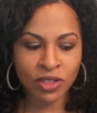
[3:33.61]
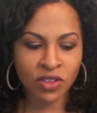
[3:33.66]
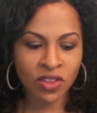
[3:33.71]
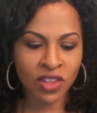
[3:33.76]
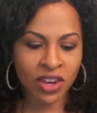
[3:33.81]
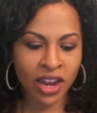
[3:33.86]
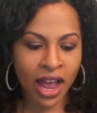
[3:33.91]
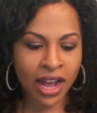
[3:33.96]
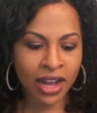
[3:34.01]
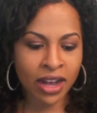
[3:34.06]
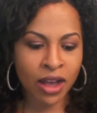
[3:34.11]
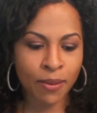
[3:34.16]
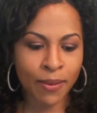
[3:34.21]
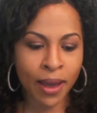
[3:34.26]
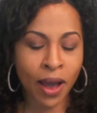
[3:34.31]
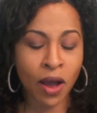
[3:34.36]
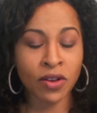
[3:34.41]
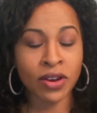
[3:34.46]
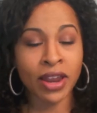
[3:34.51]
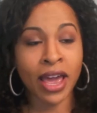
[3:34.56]
So then I come
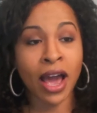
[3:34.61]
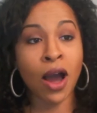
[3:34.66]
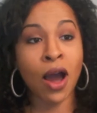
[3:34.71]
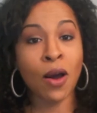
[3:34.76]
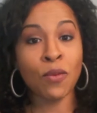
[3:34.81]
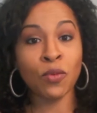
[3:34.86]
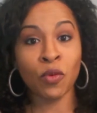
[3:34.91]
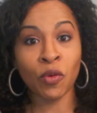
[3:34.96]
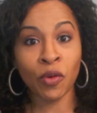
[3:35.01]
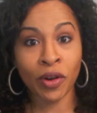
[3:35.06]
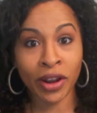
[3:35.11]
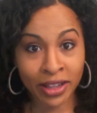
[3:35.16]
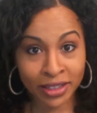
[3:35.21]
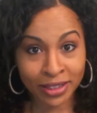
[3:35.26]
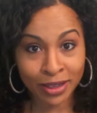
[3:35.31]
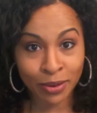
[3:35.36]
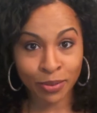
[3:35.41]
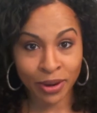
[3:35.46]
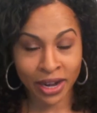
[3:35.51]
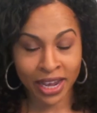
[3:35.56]
out, and now I'm
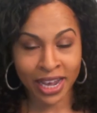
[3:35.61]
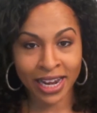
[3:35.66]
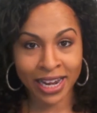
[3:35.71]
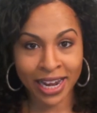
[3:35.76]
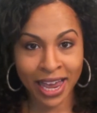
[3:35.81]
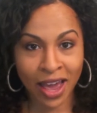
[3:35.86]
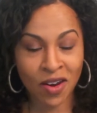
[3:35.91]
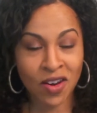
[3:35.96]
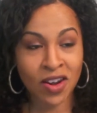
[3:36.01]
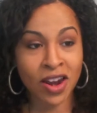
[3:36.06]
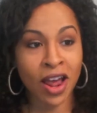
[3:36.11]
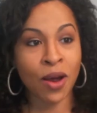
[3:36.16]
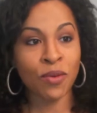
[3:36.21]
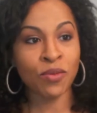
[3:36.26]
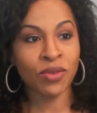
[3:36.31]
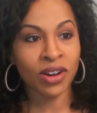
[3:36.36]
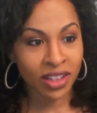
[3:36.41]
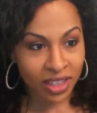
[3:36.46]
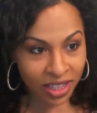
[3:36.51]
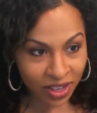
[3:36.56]
really breaking down, and now
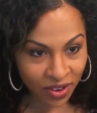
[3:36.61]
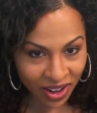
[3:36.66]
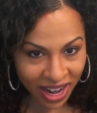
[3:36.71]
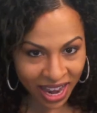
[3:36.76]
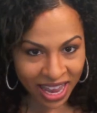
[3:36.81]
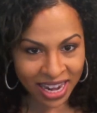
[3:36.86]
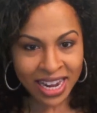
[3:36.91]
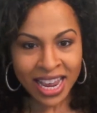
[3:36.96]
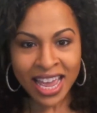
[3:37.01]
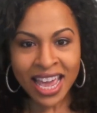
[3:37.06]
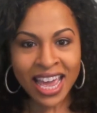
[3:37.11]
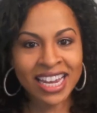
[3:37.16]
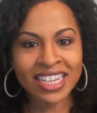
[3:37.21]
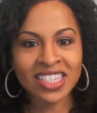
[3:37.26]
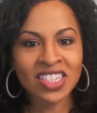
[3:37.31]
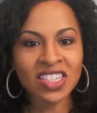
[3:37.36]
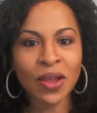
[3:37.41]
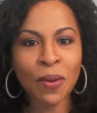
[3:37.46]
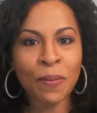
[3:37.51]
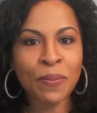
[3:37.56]
I'm really crying, and
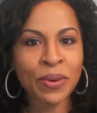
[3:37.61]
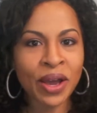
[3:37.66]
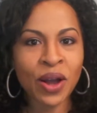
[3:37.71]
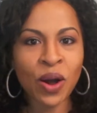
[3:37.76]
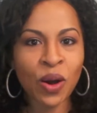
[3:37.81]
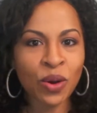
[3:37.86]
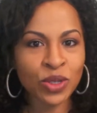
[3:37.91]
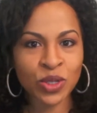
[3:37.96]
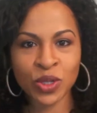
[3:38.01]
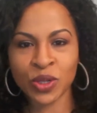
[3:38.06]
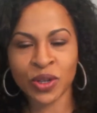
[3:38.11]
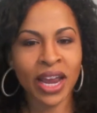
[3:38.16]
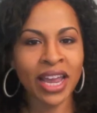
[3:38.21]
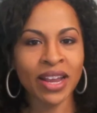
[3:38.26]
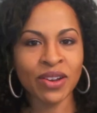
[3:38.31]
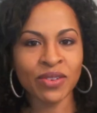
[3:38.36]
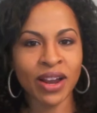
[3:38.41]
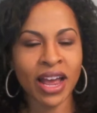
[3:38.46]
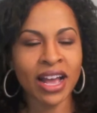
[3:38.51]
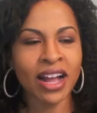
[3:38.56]
it's just a big old
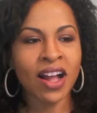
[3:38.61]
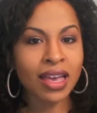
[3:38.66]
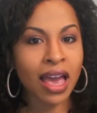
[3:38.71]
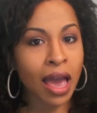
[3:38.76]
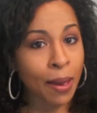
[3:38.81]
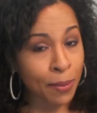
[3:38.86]
train wreck.